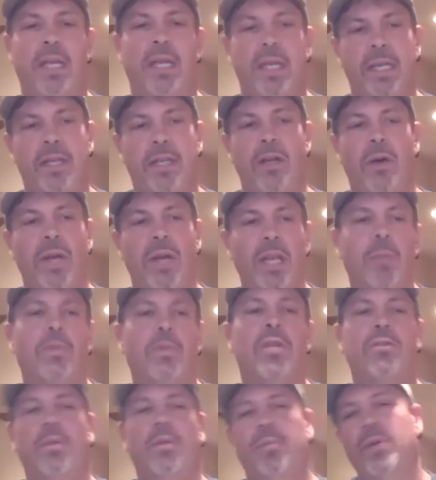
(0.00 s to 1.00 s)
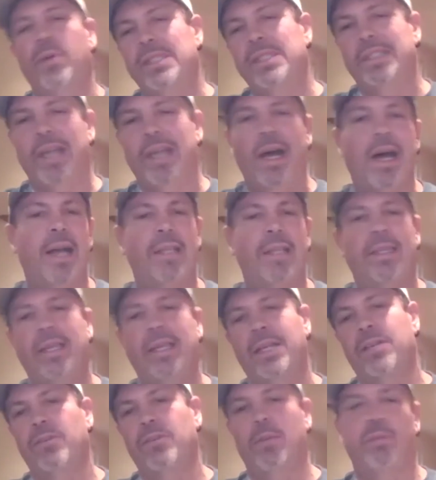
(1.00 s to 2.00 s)
You know, hemp can replace cotton, it
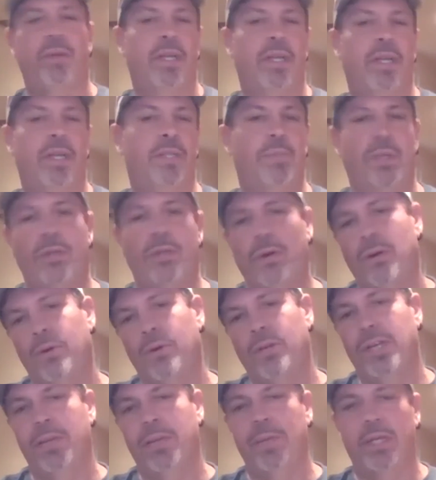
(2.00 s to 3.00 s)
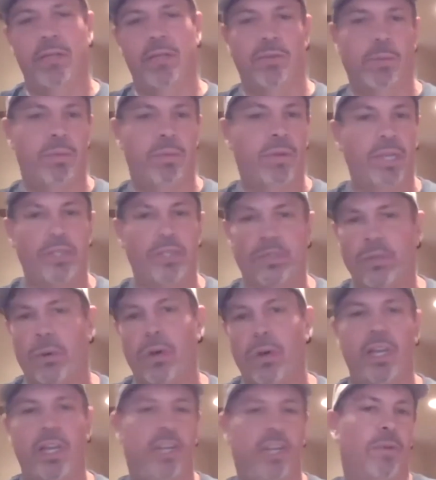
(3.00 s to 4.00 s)
can replace petroleum, it can replace soy,
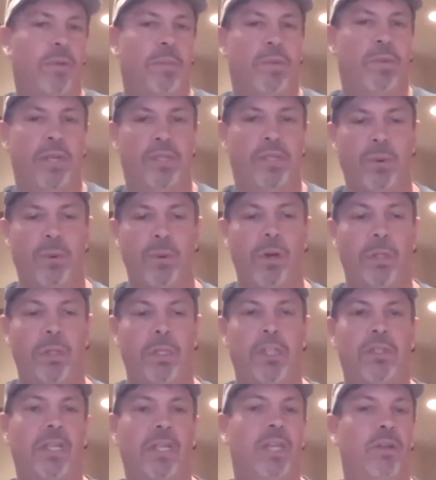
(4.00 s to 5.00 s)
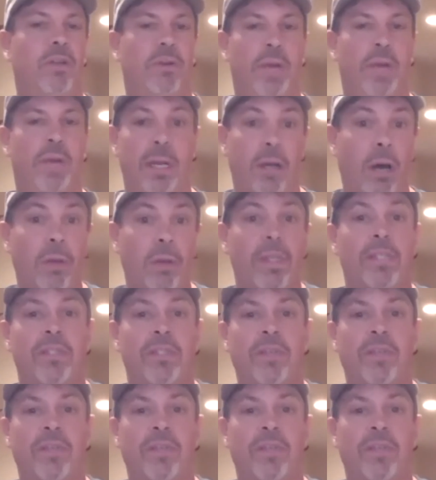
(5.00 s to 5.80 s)
it can replace corn, because it can create all these different